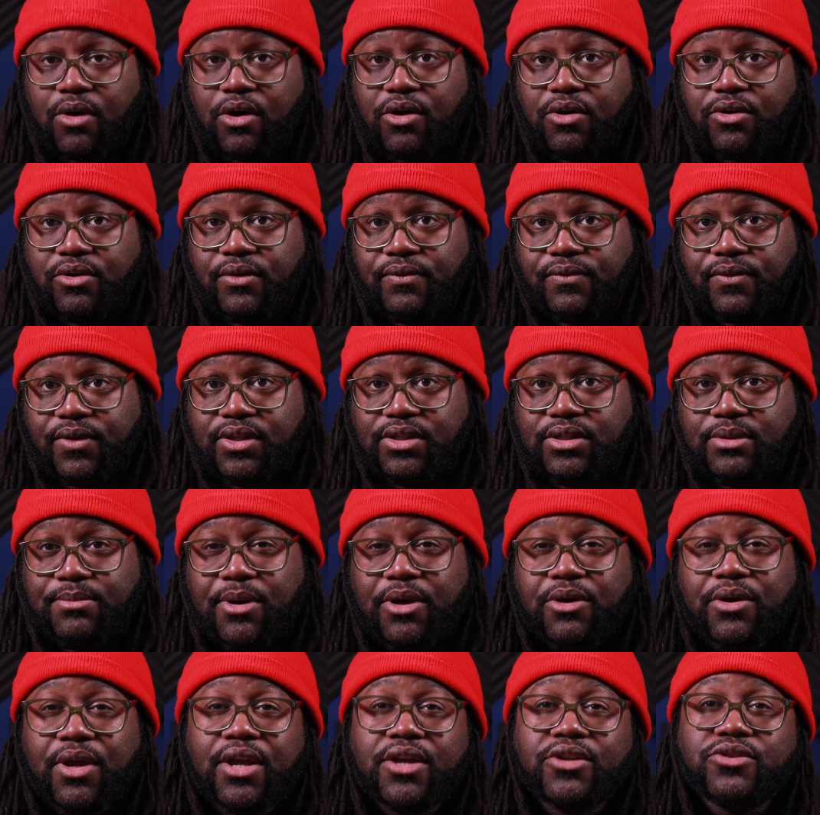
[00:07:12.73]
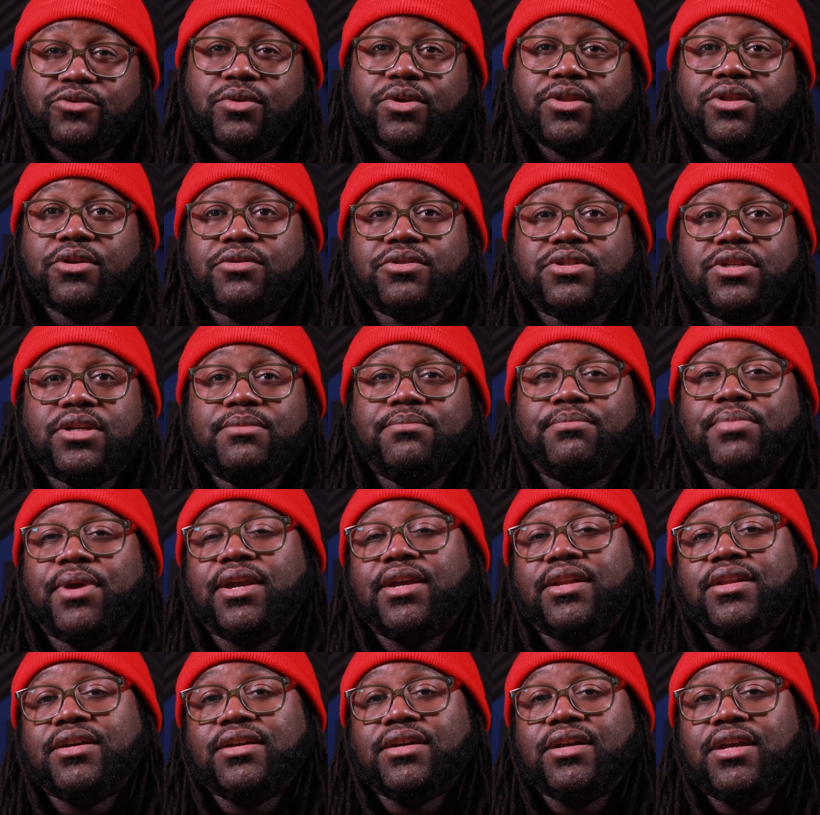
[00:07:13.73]
are on the fence about Android 13
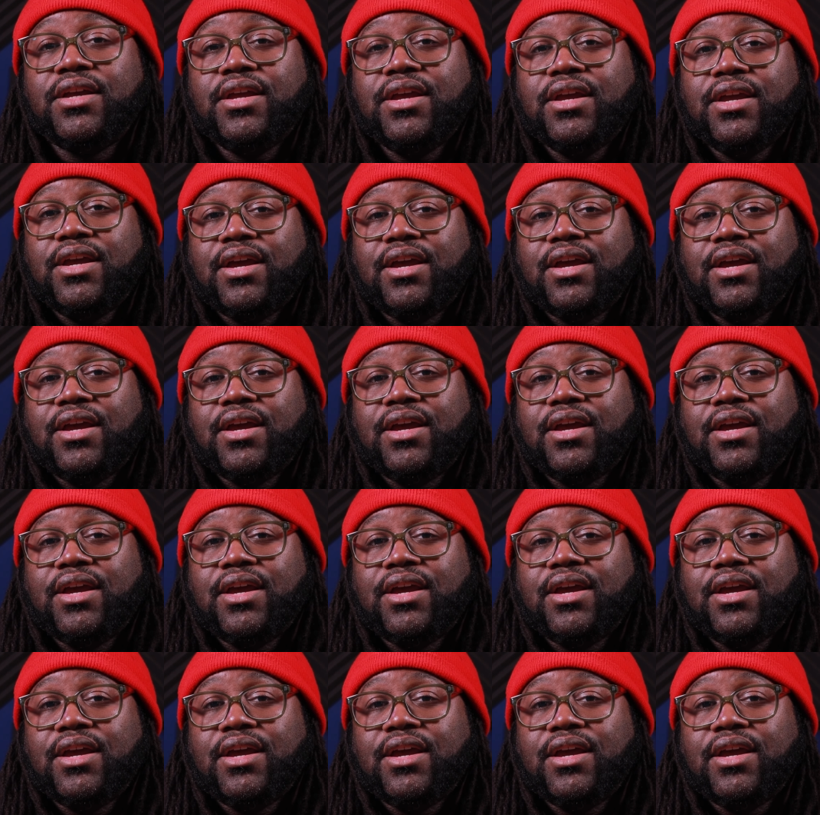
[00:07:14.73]
beta,